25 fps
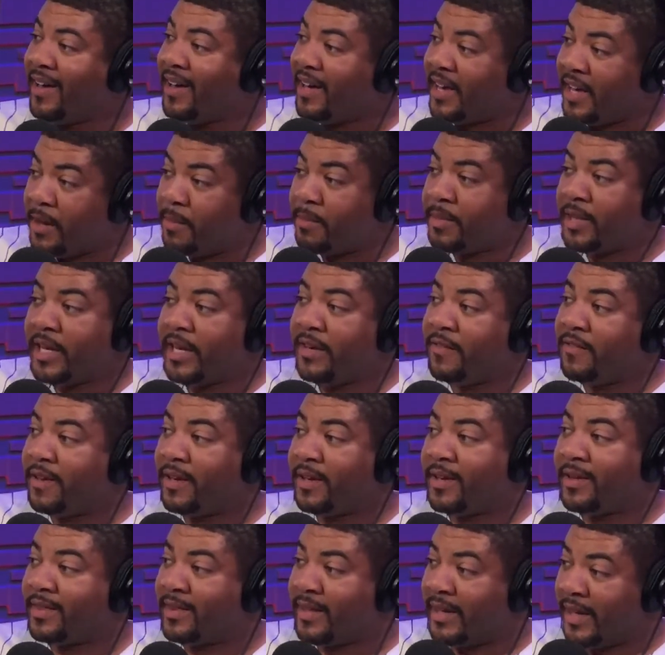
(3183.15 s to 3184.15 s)
Him
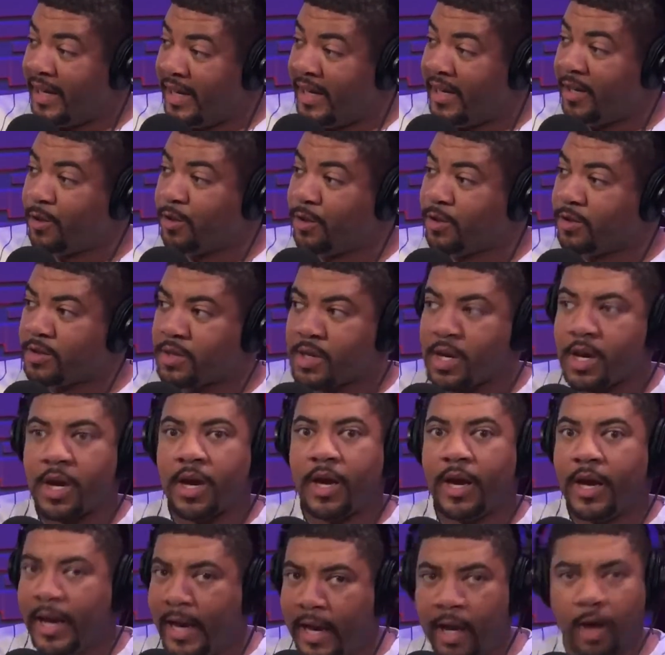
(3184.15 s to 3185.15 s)
leaving the Eagles
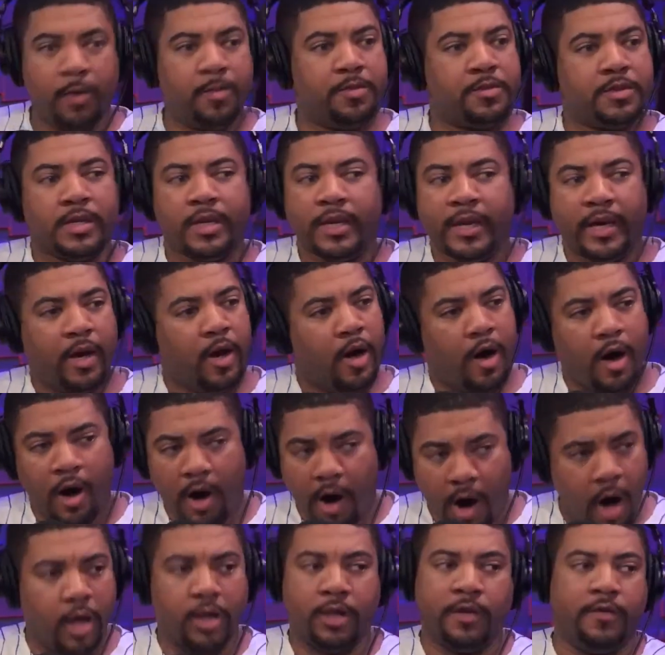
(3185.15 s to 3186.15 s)
helps
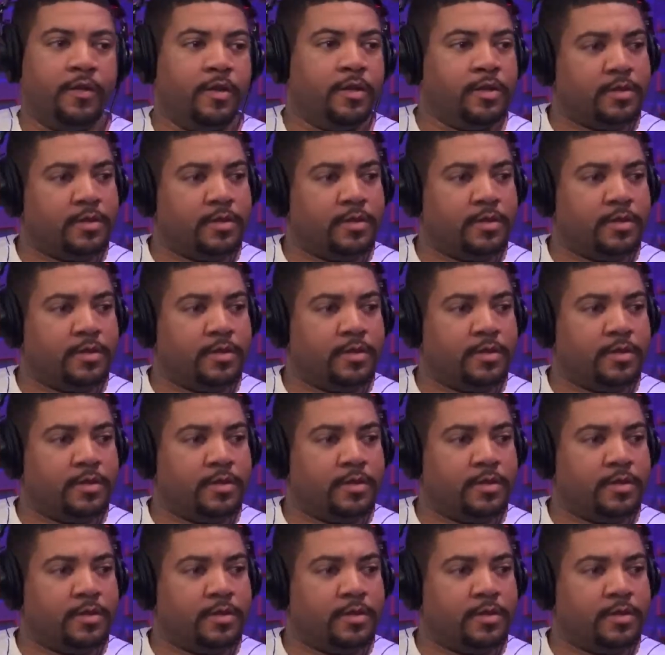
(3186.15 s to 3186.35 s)
all of us.